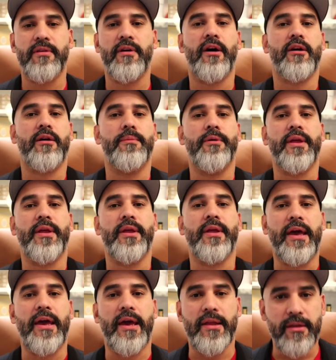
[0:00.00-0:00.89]
to talk about
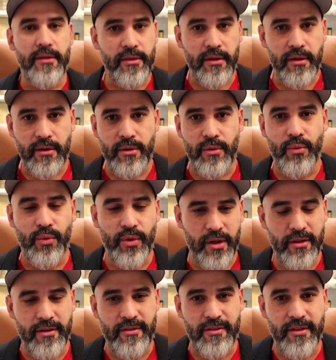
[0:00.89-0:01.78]
anything
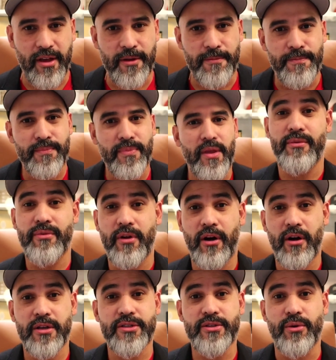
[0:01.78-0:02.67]
real estate.
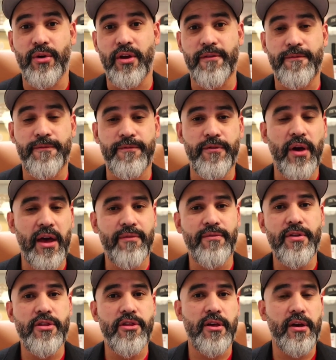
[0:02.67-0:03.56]
Also, if you
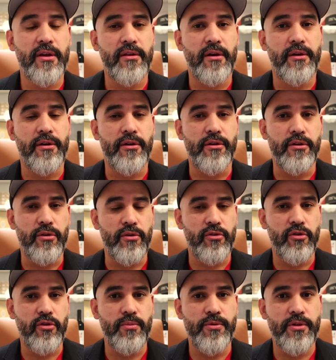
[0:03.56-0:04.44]
haven't checked out our
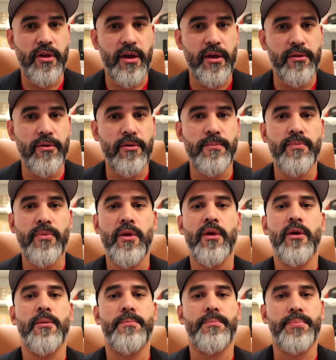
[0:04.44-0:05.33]
YouTube channel,
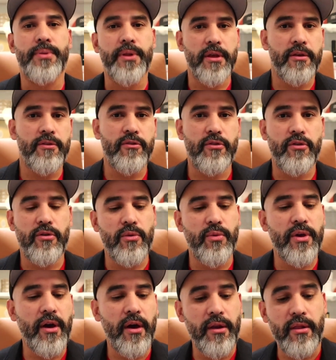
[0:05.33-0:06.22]
please do.
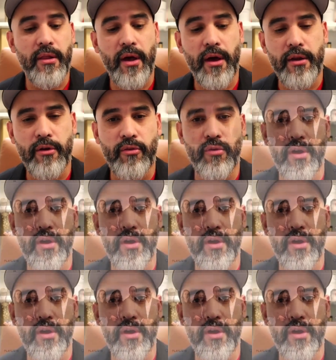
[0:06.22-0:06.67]
We got a lot of